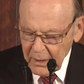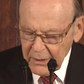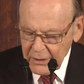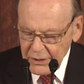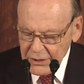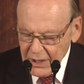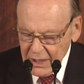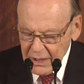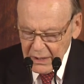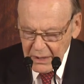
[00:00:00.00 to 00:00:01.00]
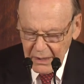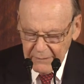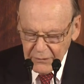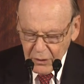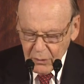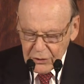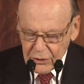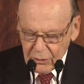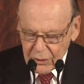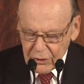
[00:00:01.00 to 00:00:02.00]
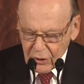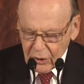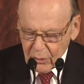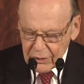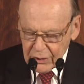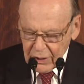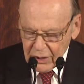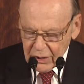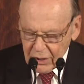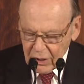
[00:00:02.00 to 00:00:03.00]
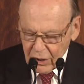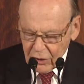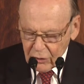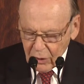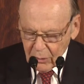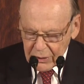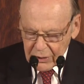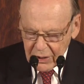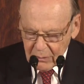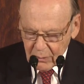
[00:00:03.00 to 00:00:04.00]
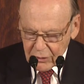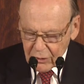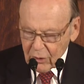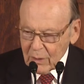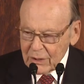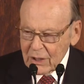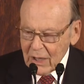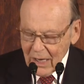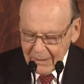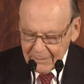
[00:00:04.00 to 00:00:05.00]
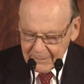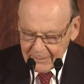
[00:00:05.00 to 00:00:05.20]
There's a saying that if you always do what you always did, you always get what you always got.